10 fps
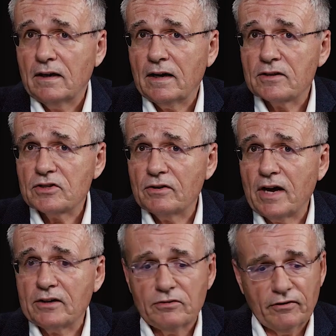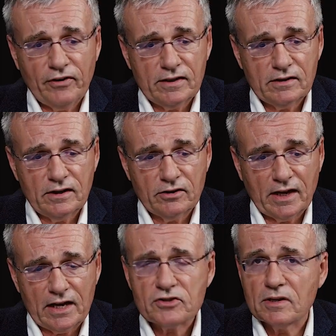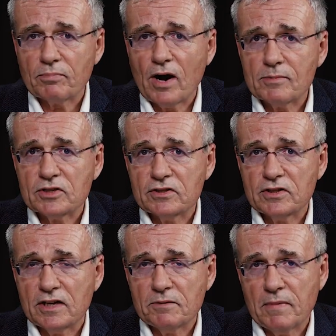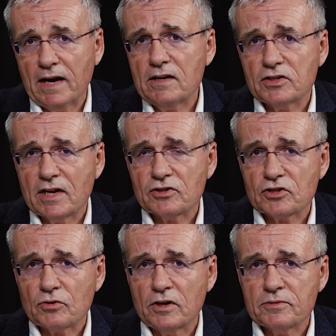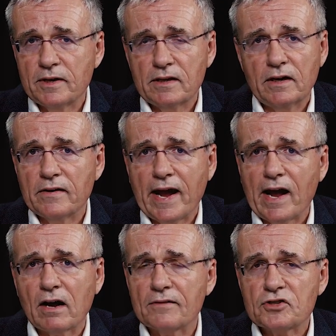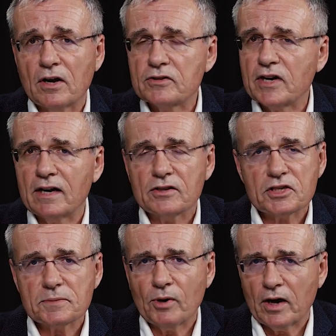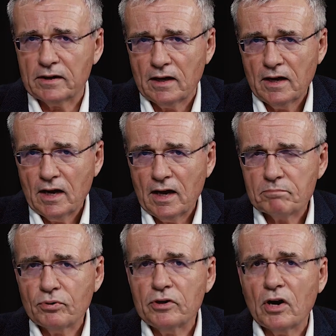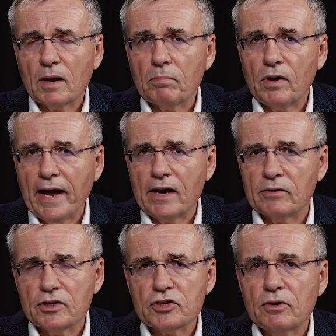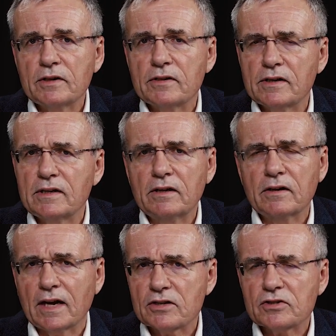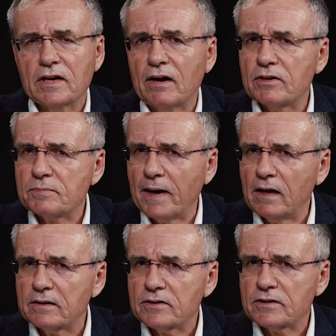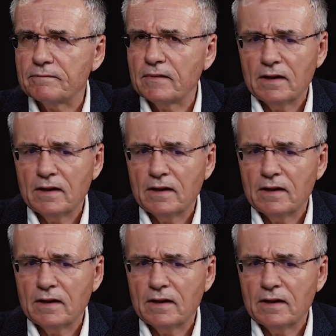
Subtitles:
And so, not to offend the dinner guests and the promises that he had made, he sends a swordsman in there, and they hack off John's head on the spot and put it on a platter and show it to the dinner guests in Herod's palace.